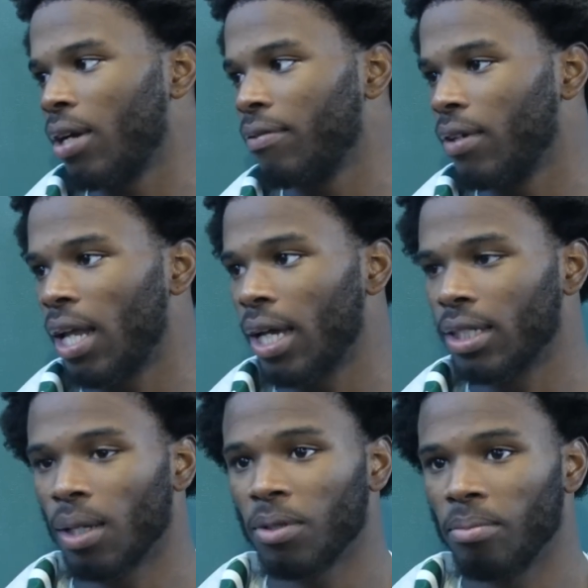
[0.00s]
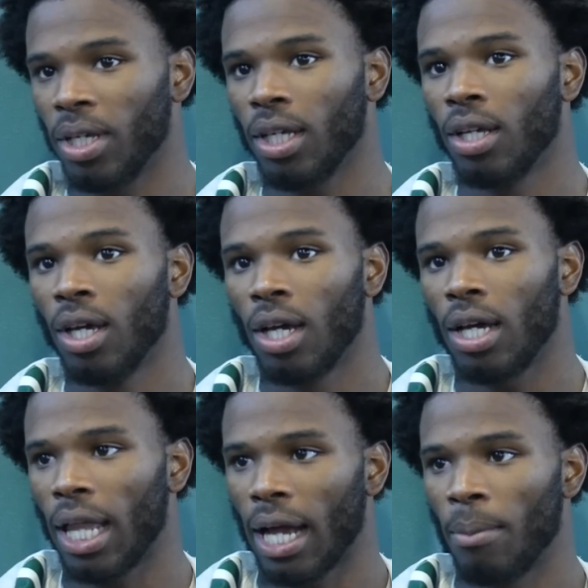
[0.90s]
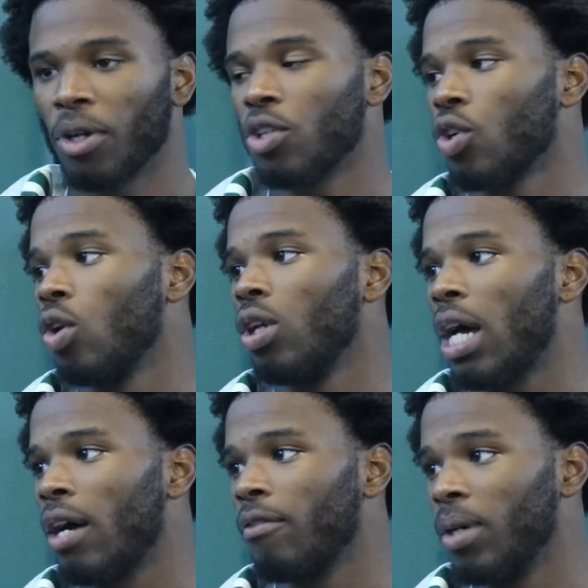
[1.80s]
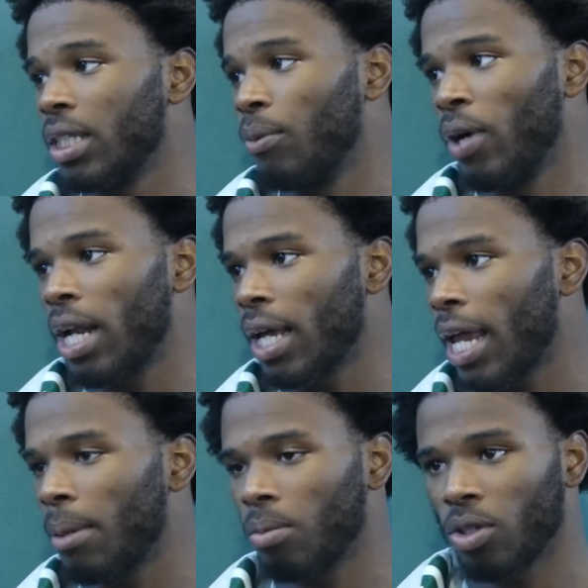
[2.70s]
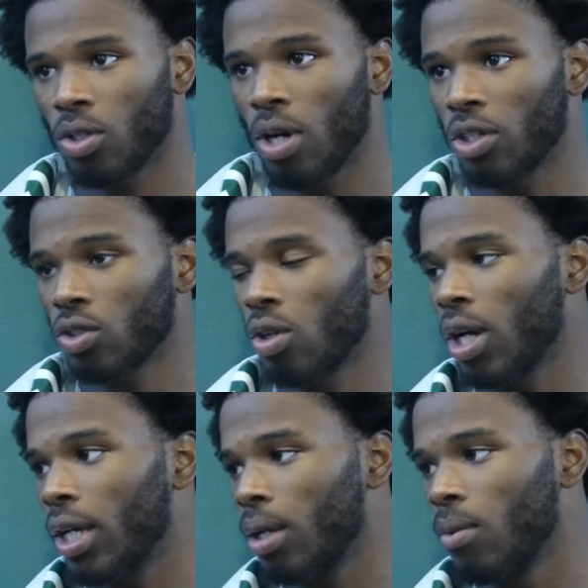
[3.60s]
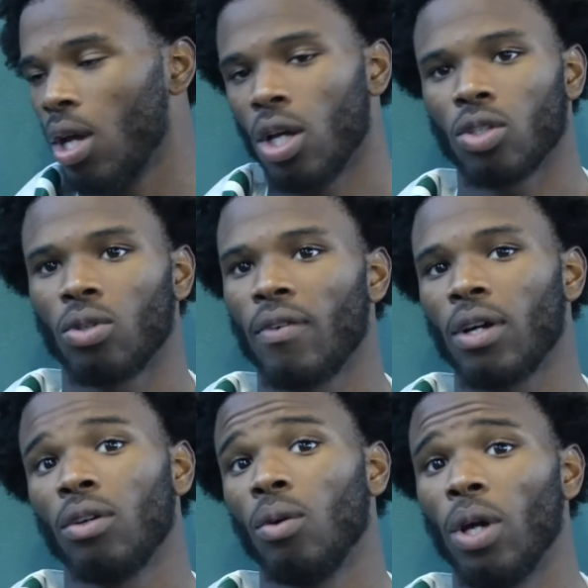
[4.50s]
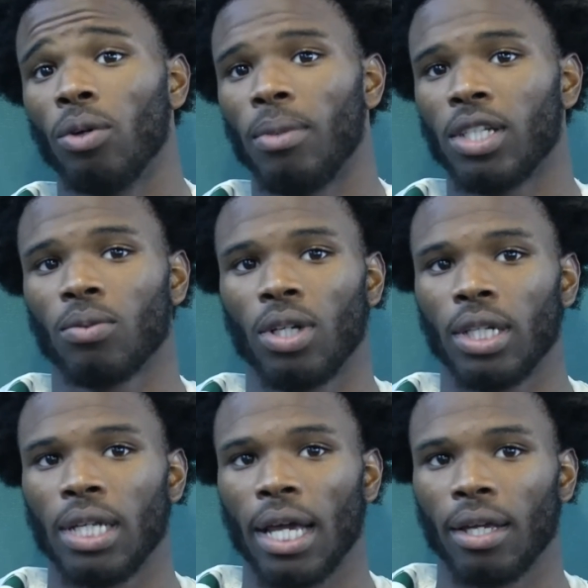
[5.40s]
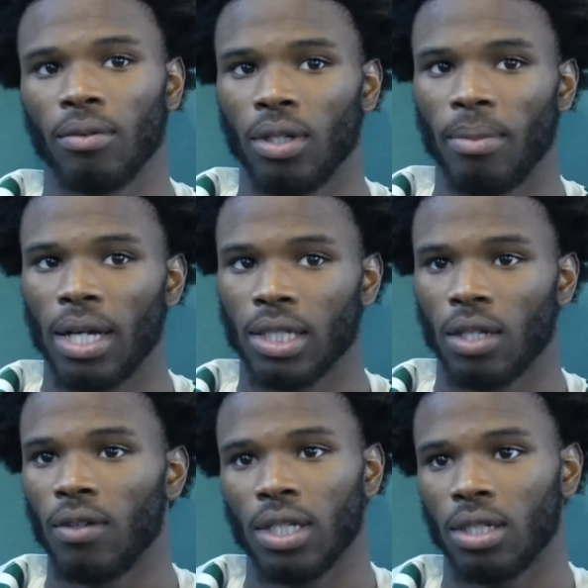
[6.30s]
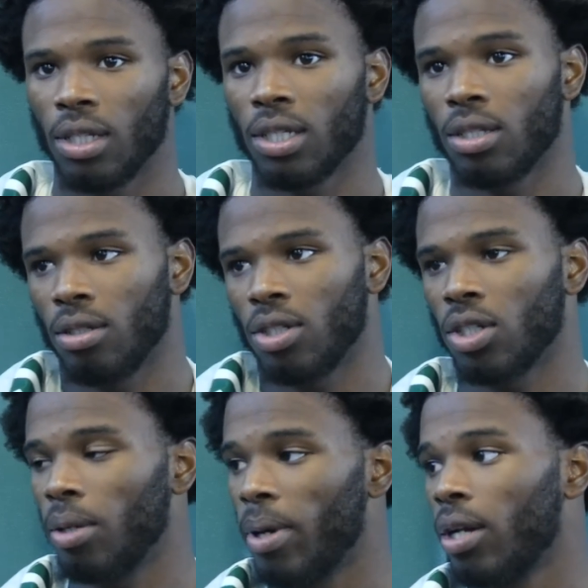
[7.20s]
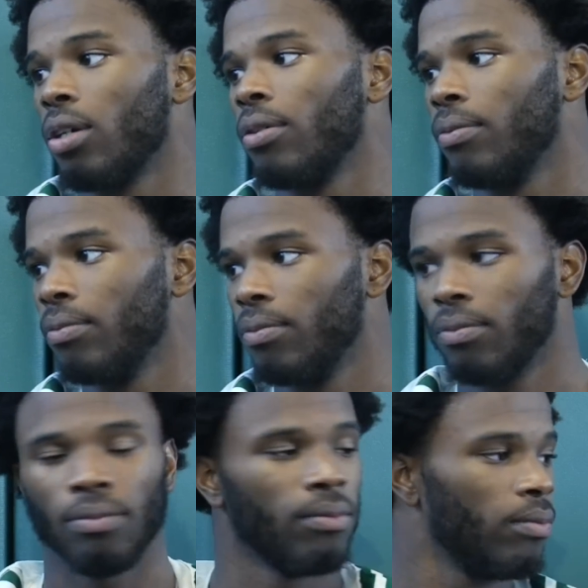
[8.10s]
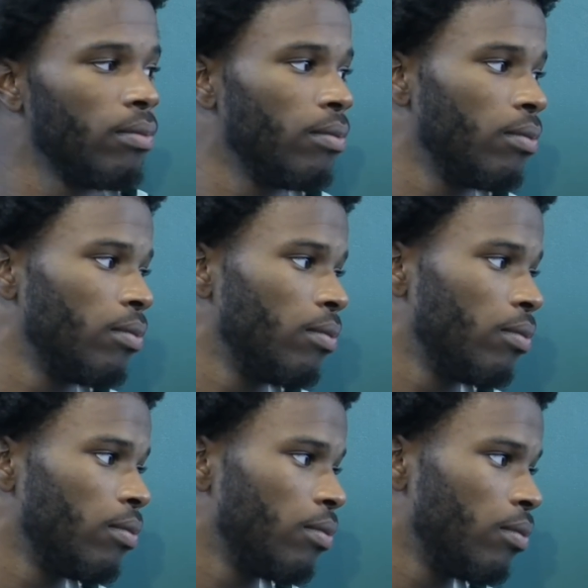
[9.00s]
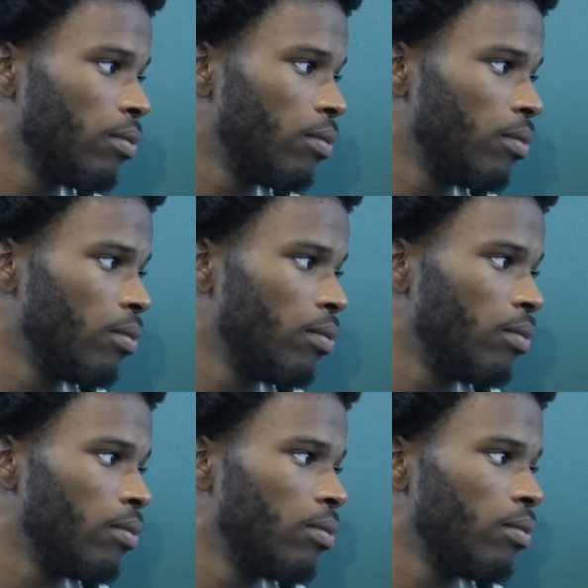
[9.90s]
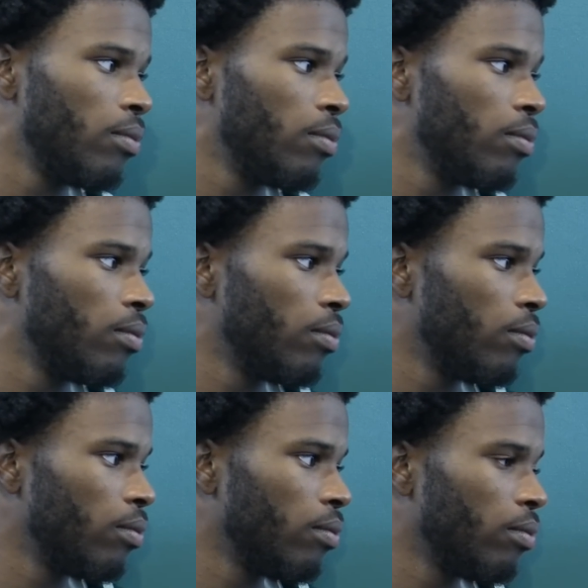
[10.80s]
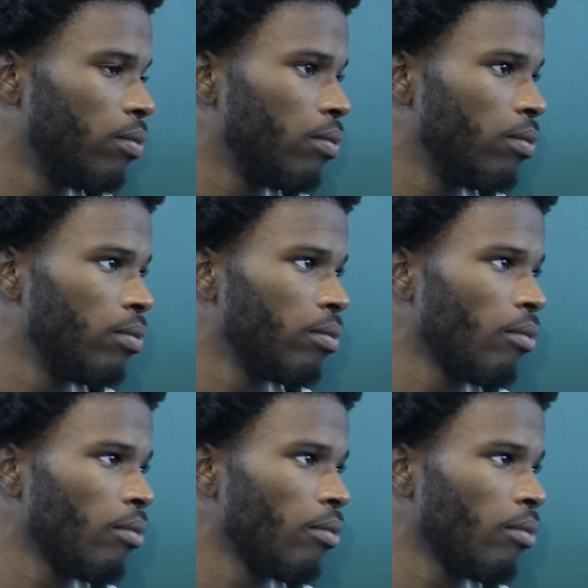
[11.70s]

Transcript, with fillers: I feel like it's up to me like I'm in control of how much weight I gain, I'm in control how strong I am. So whenever I go into the weight room, I just want to attack it with the mindset of let's let's just get better. What is what did you measure? Height, weight, and, uh, and fat percentage?